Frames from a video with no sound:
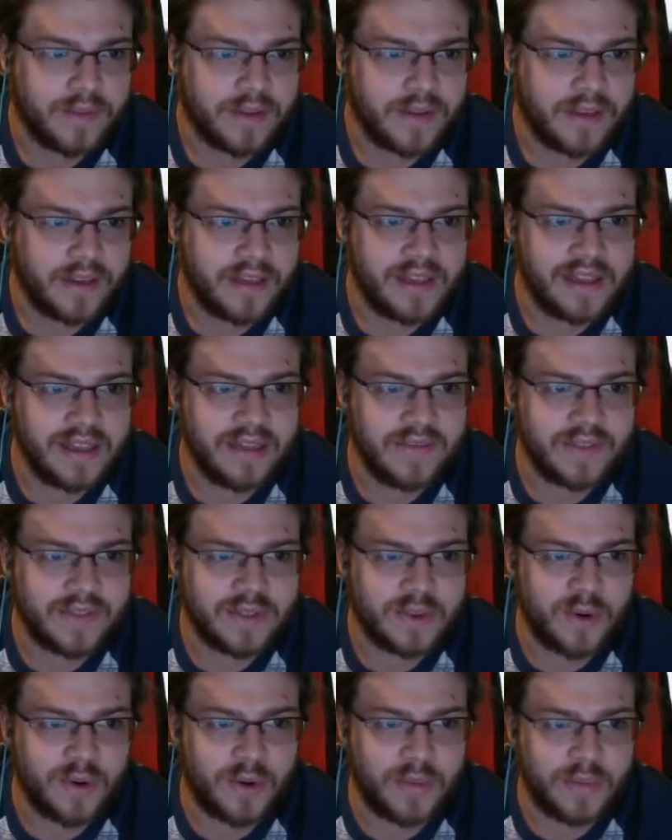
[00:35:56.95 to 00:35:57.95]
He Leaf
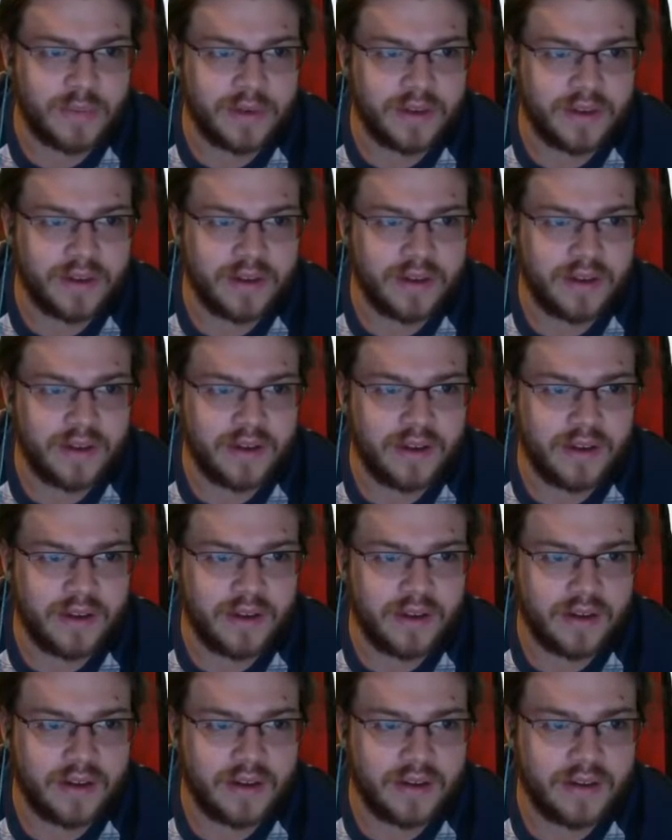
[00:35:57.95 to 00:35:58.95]
Stormed,
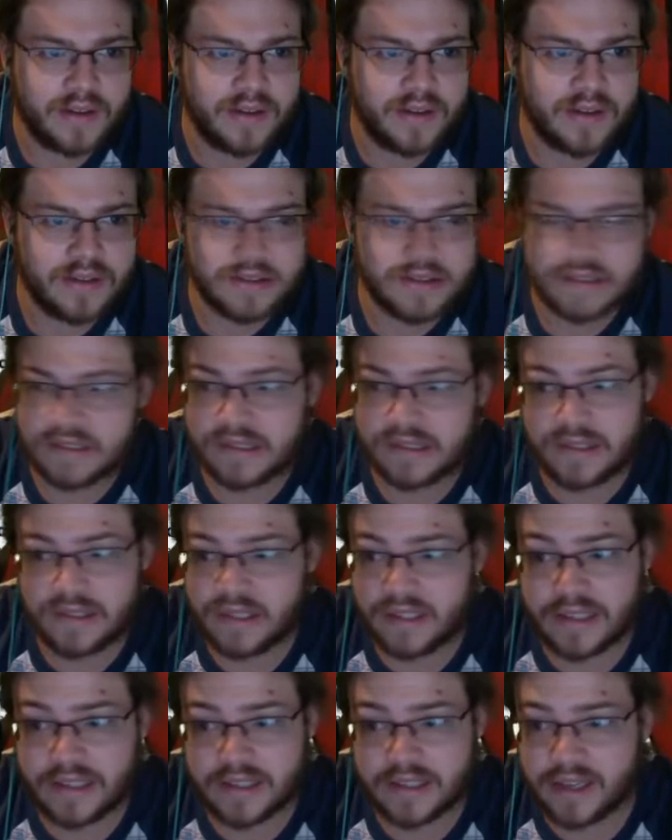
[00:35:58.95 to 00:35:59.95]
so
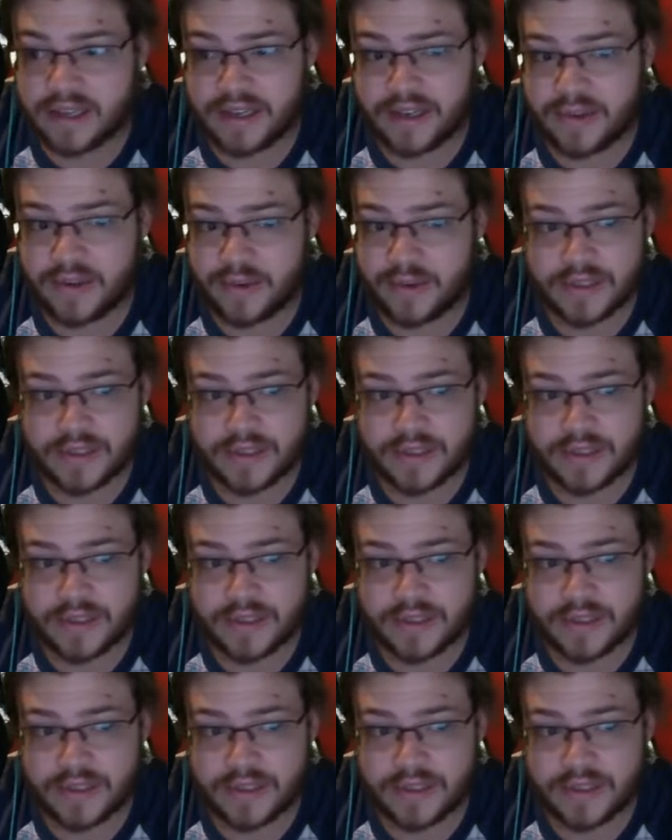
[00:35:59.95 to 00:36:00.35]
the Executor